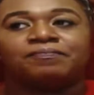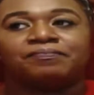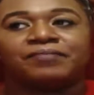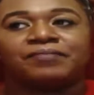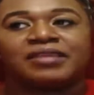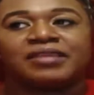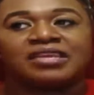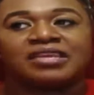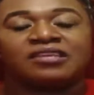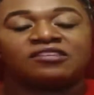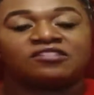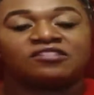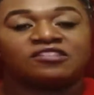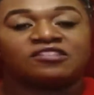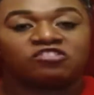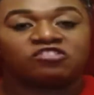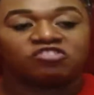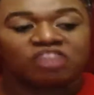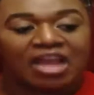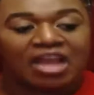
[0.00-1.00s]
is
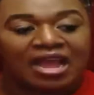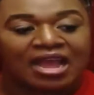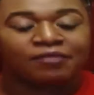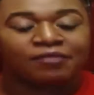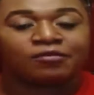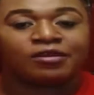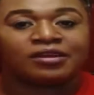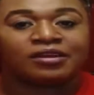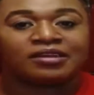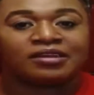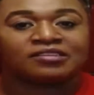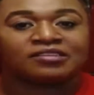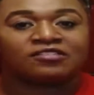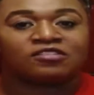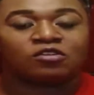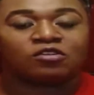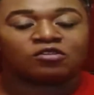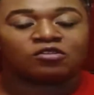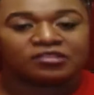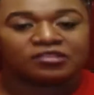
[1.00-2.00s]
the
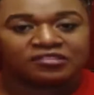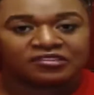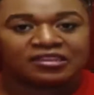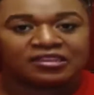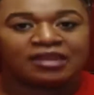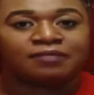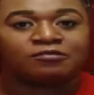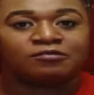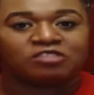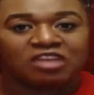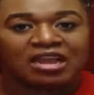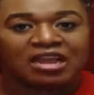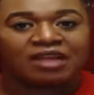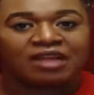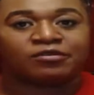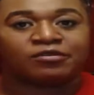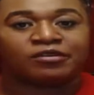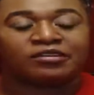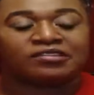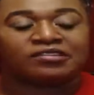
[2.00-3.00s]
genres or the
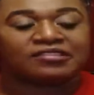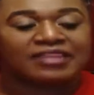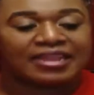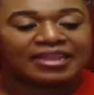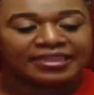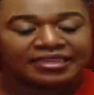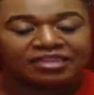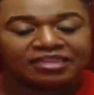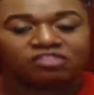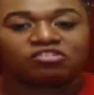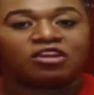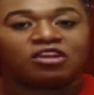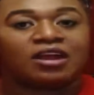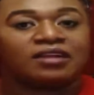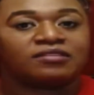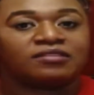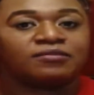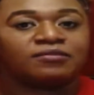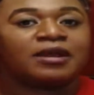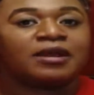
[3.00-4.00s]
subgenres that get
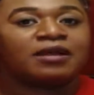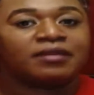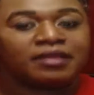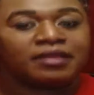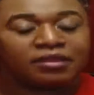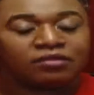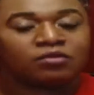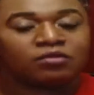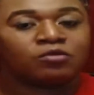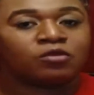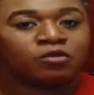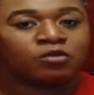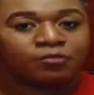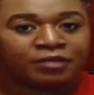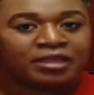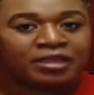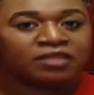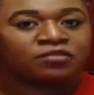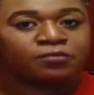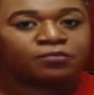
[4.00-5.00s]
talked about in the
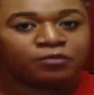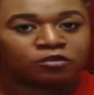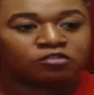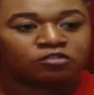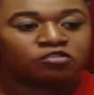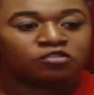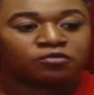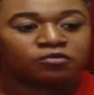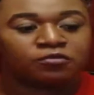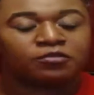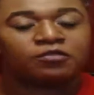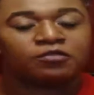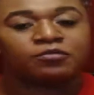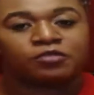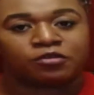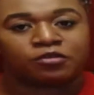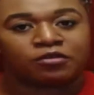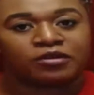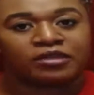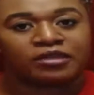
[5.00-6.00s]
romance booktube
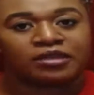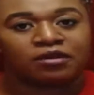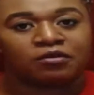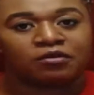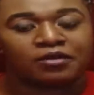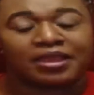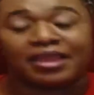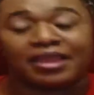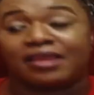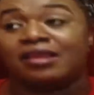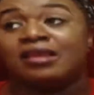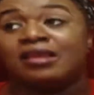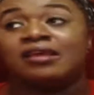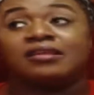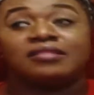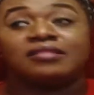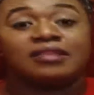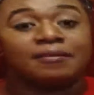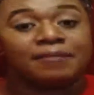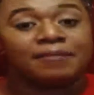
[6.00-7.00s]
community. Okay,
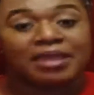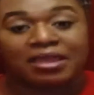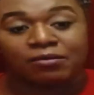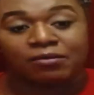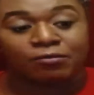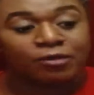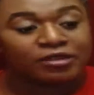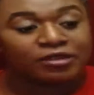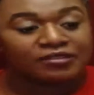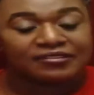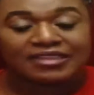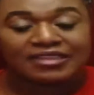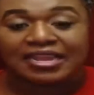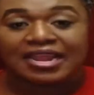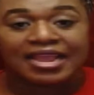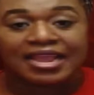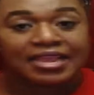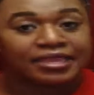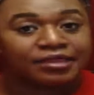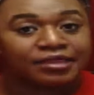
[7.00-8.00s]
the main ones that
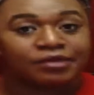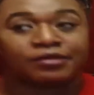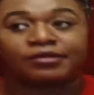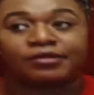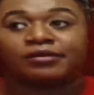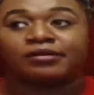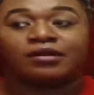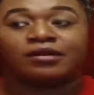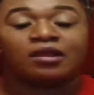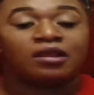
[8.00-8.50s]
I hear,